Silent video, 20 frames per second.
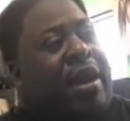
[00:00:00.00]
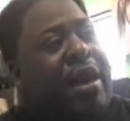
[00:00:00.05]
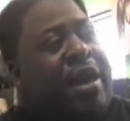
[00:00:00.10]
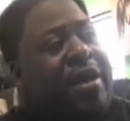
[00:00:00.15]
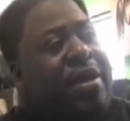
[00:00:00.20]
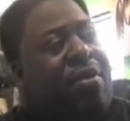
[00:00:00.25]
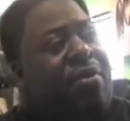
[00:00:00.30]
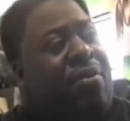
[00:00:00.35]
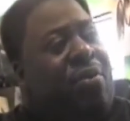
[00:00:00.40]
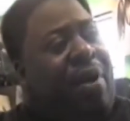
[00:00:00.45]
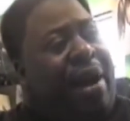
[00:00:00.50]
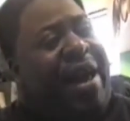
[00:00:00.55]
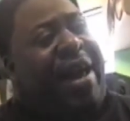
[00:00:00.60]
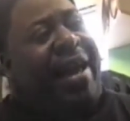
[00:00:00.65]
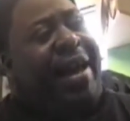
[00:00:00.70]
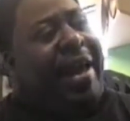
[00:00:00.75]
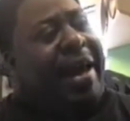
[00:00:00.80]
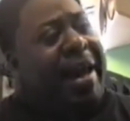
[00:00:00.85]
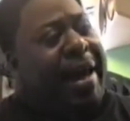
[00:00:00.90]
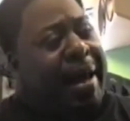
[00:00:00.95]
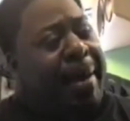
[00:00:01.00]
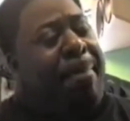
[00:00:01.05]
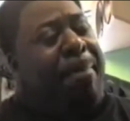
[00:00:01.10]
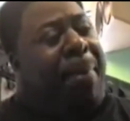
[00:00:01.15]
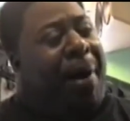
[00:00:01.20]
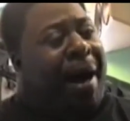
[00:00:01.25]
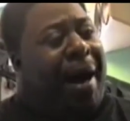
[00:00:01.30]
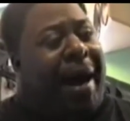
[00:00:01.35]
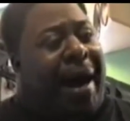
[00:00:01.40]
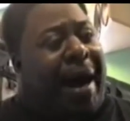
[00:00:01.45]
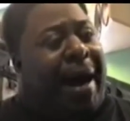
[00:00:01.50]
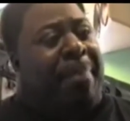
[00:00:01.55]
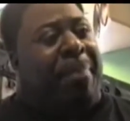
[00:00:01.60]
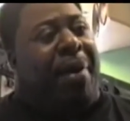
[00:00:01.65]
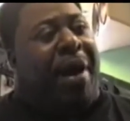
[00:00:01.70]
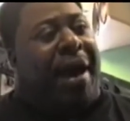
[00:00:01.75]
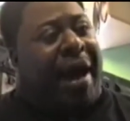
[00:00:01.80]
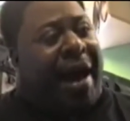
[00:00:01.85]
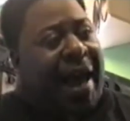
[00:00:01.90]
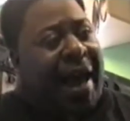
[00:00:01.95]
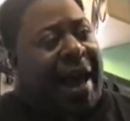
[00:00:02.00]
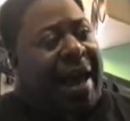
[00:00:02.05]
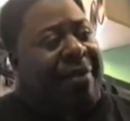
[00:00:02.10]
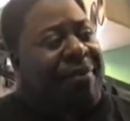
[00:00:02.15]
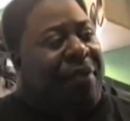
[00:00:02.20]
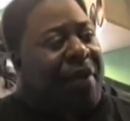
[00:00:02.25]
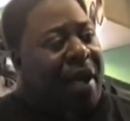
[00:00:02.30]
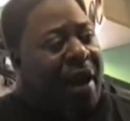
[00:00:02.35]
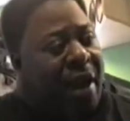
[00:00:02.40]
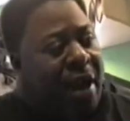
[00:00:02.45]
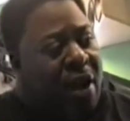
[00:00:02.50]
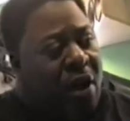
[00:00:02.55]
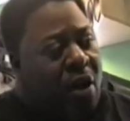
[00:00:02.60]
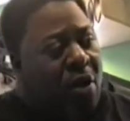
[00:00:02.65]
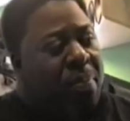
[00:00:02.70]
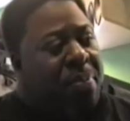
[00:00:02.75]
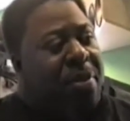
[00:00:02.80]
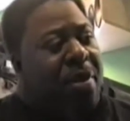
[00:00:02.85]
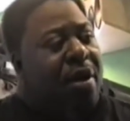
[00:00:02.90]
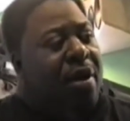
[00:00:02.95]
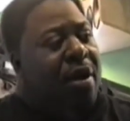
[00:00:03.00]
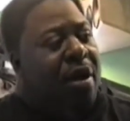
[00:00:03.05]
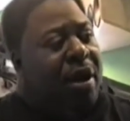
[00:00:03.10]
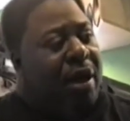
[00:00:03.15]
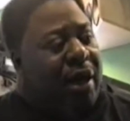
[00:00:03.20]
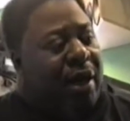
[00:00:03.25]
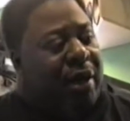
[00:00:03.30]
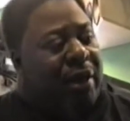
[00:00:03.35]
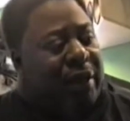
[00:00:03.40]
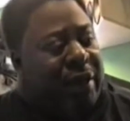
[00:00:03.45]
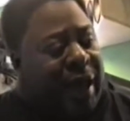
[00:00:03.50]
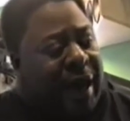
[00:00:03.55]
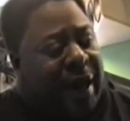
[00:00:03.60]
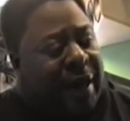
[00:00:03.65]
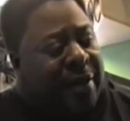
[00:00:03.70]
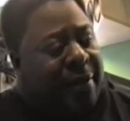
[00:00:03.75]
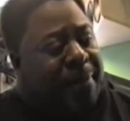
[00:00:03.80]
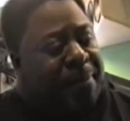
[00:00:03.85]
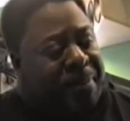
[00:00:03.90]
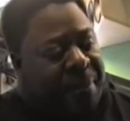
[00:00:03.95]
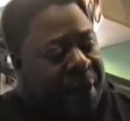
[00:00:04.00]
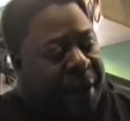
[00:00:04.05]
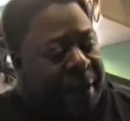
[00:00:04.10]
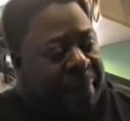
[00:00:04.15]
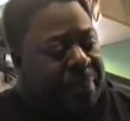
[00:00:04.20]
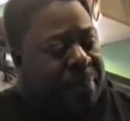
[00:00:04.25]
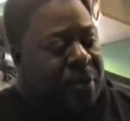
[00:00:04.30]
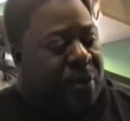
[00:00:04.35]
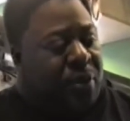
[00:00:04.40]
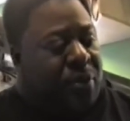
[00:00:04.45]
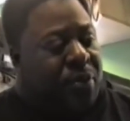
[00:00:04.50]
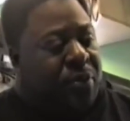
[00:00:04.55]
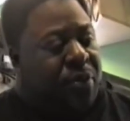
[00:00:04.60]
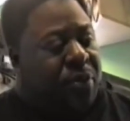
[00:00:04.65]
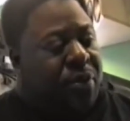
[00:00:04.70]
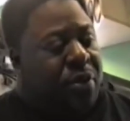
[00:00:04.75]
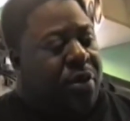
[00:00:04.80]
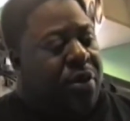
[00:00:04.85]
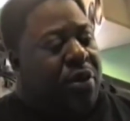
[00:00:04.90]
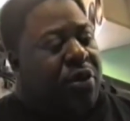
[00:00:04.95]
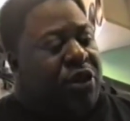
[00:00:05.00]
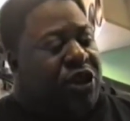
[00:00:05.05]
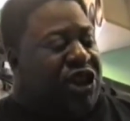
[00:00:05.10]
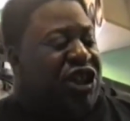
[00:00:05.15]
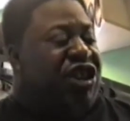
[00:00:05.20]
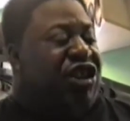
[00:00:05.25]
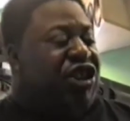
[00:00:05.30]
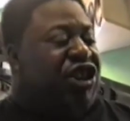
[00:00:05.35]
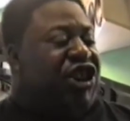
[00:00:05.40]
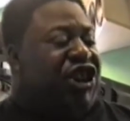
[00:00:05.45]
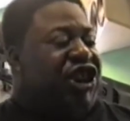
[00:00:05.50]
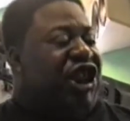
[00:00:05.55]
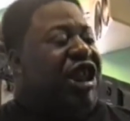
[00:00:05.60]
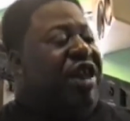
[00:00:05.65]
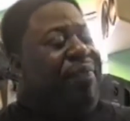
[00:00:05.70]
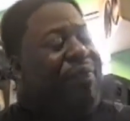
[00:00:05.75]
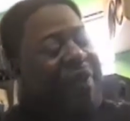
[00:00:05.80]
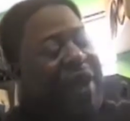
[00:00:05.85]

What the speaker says: in a way, hip-hop has helped a lot of people to achieve